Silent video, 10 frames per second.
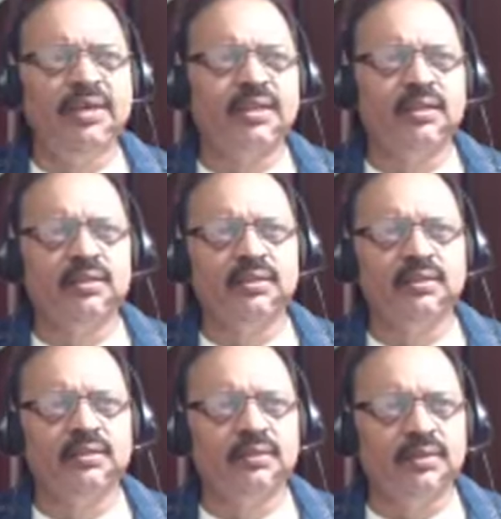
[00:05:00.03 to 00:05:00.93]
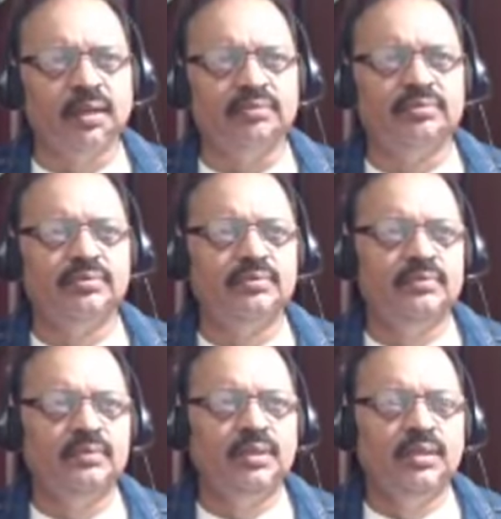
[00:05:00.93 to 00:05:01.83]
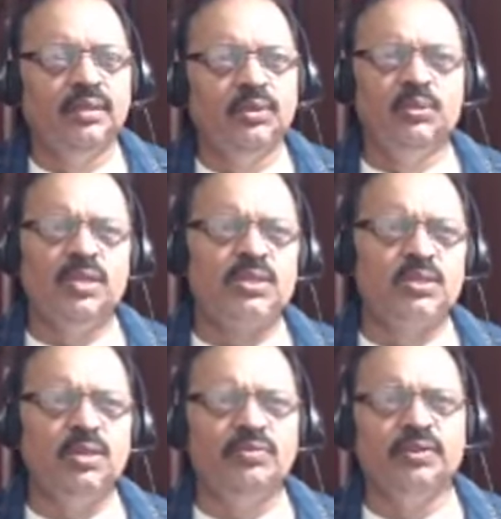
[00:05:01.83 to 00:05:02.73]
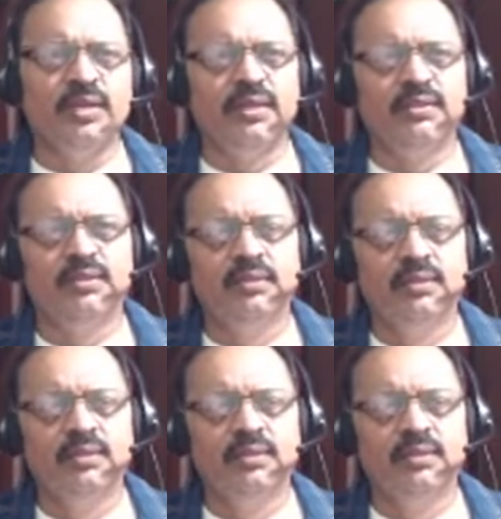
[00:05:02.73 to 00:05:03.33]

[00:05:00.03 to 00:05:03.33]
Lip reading: making love. You just go for it.